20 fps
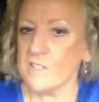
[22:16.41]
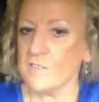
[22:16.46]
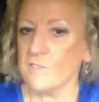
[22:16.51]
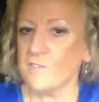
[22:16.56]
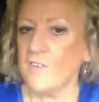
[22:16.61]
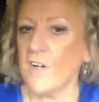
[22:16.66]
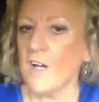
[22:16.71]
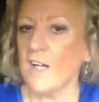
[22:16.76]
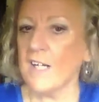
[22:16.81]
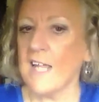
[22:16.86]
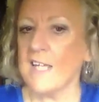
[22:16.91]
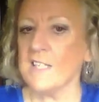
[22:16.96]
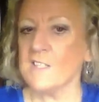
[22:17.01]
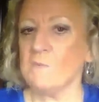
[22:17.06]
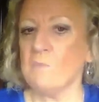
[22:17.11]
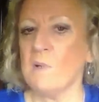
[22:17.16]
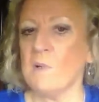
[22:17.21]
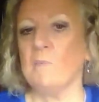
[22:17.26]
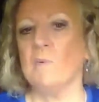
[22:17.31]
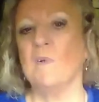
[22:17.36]
and
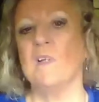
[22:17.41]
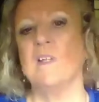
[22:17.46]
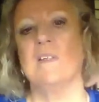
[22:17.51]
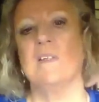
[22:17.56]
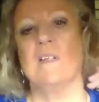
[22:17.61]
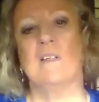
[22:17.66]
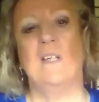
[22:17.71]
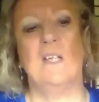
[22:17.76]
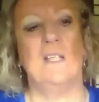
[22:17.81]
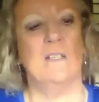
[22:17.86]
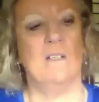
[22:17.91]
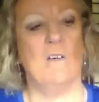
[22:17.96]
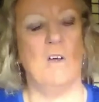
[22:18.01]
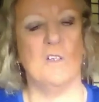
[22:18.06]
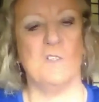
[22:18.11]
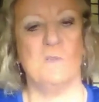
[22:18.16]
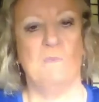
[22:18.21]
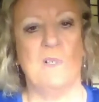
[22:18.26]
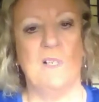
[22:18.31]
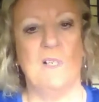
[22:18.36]
finance people in the
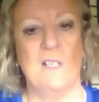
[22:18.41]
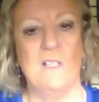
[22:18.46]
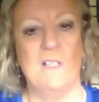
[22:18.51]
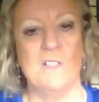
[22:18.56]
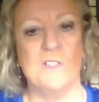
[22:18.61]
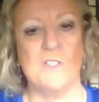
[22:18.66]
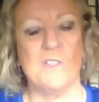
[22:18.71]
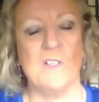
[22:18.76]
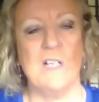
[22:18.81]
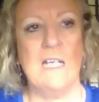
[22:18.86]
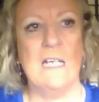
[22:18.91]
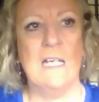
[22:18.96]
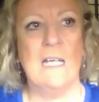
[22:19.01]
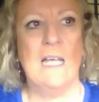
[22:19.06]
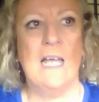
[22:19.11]
hospital industry,